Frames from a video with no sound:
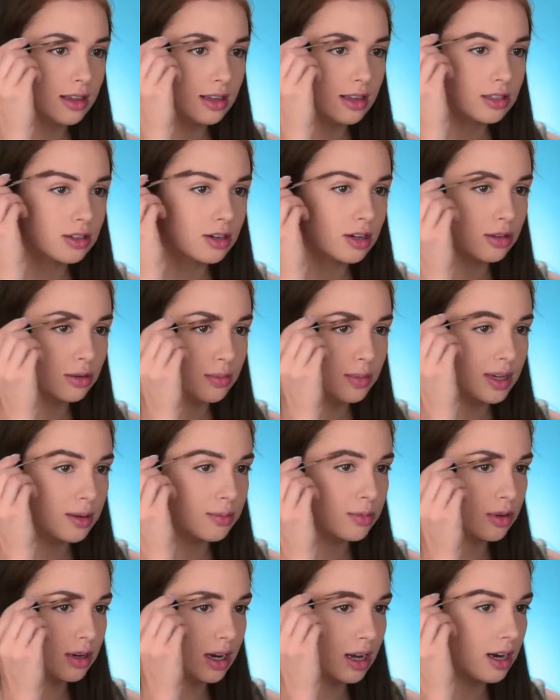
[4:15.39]
It's going to make
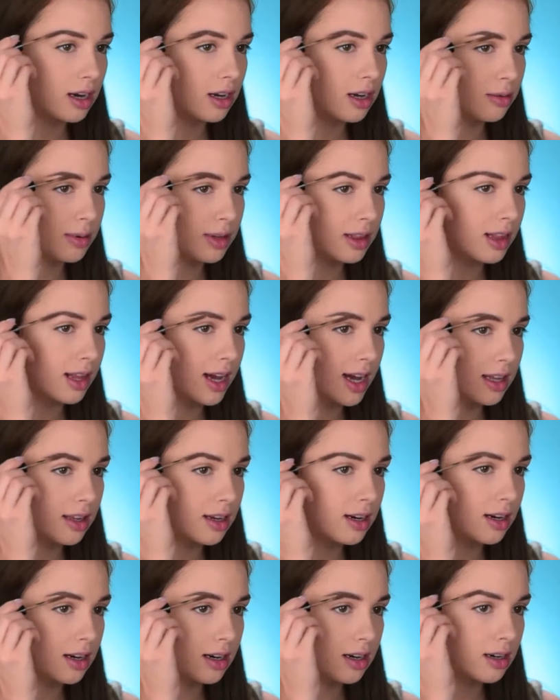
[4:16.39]
them look a little bit
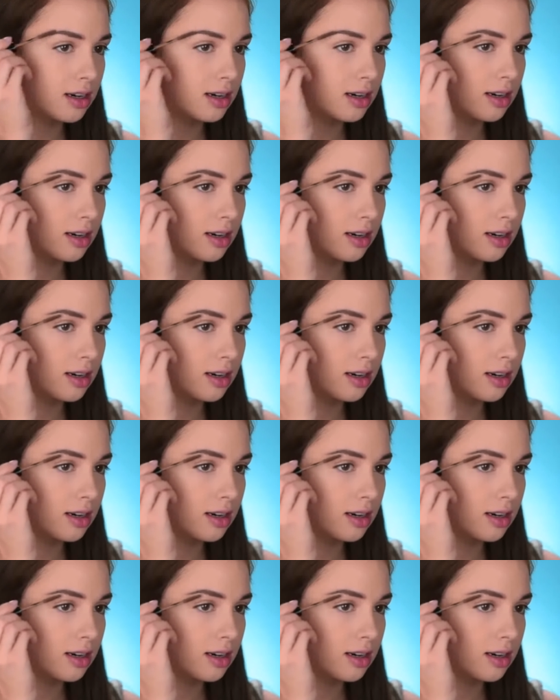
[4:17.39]
lighter.